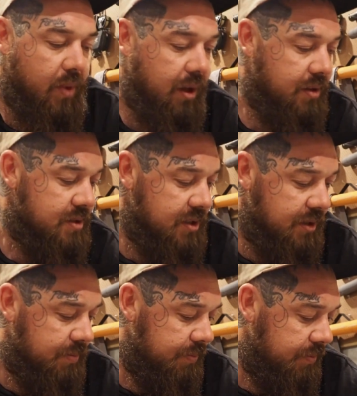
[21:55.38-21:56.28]
it. So yeah,
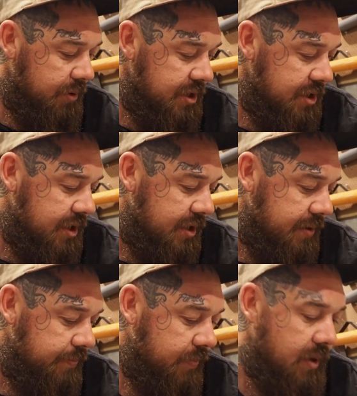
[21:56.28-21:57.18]
appreciate
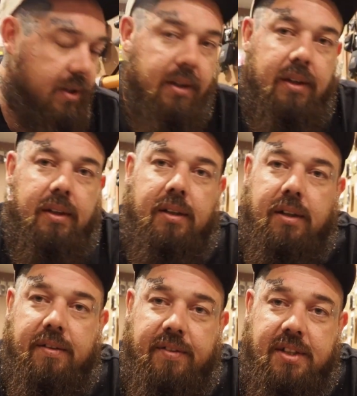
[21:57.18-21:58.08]
it.
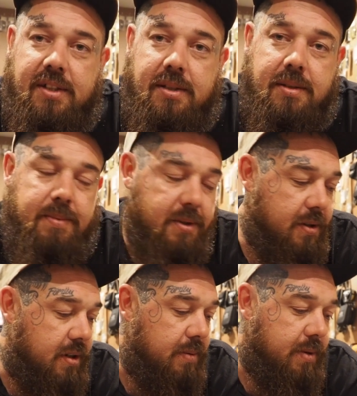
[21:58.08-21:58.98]
Don't forget to
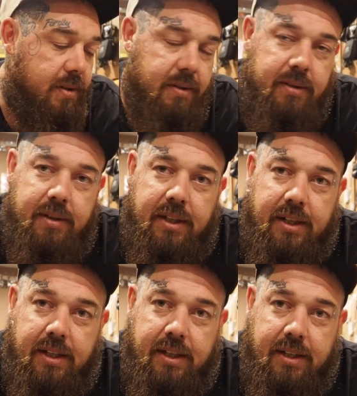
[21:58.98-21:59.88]
subscribe
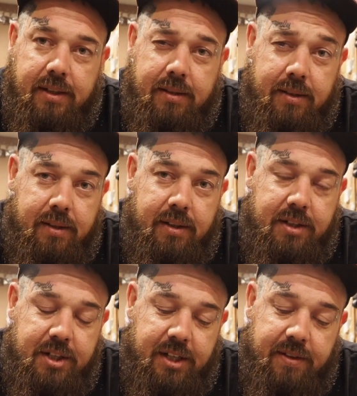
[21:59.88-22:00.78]
and
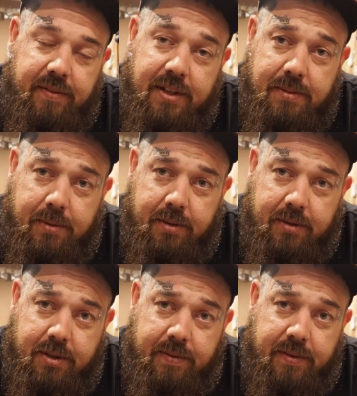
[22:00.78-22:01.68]
check out the Facebook
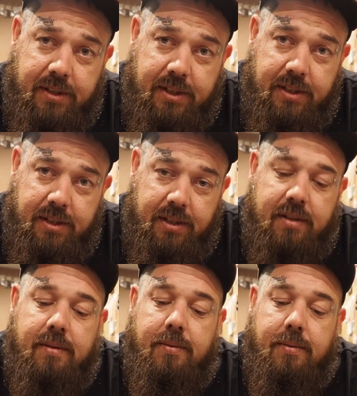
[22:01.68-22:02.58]
TroutFixNZ
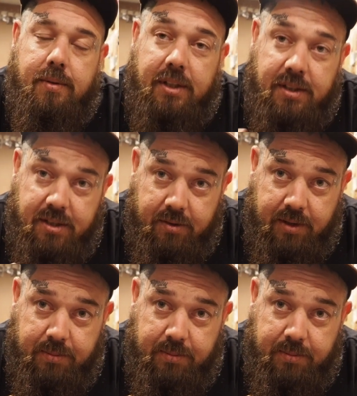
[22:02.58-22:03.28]
or the Instagram